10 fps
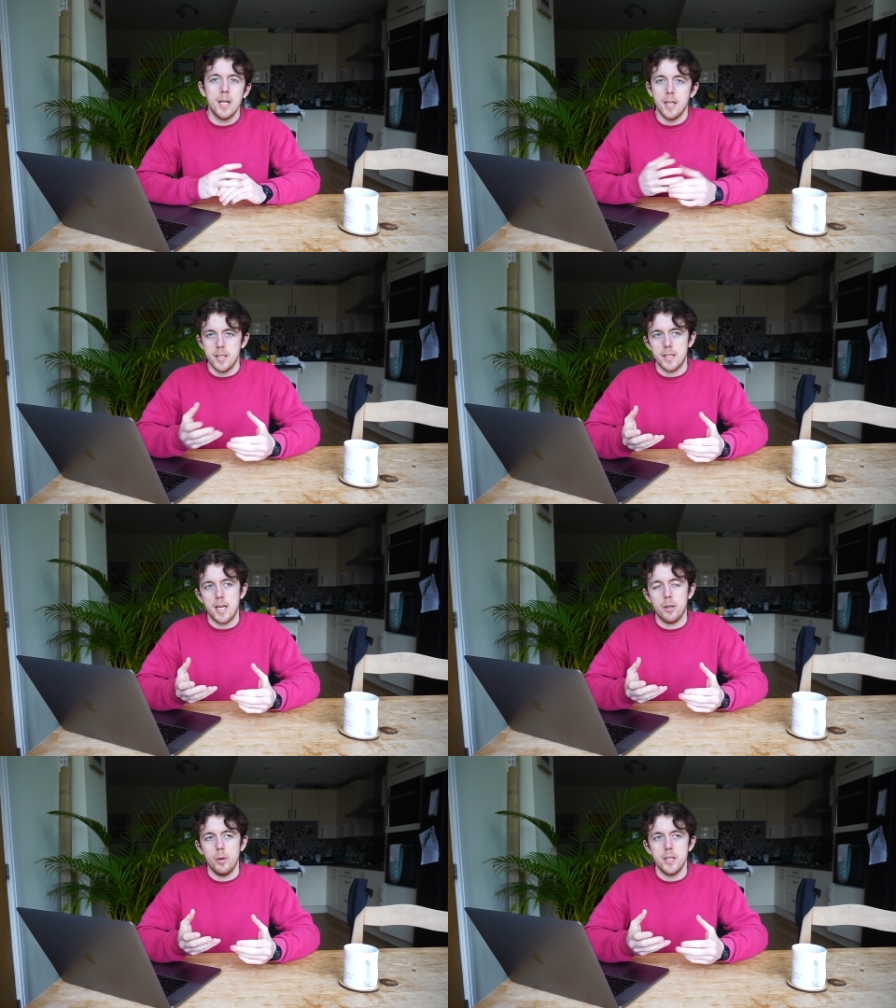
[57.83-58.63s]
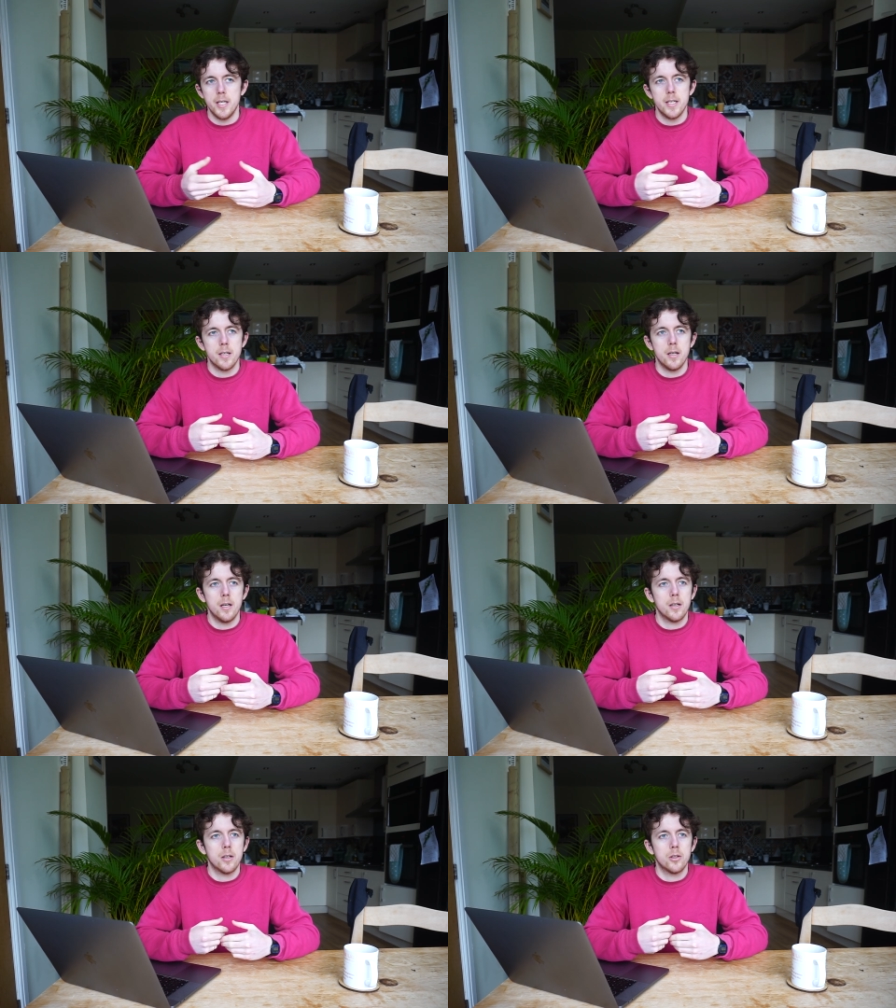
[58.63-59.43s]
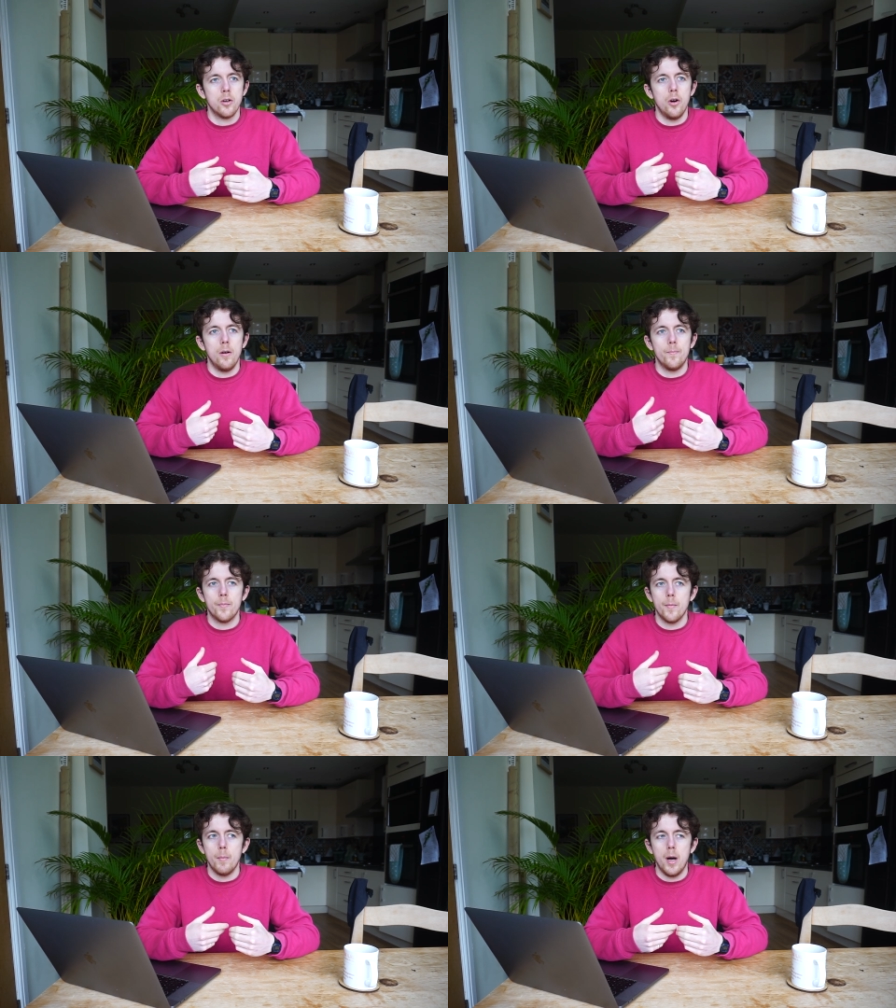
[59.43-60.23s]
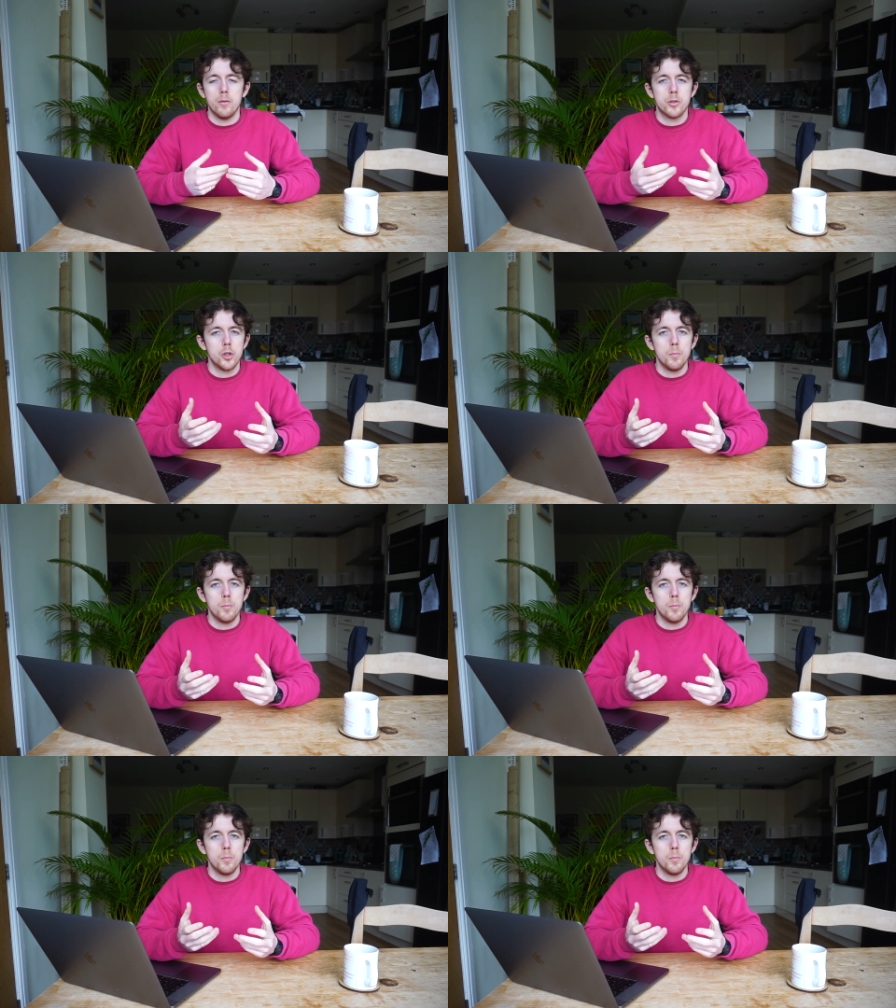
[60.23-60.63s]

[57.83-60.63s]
That's exactly what I did. Got about two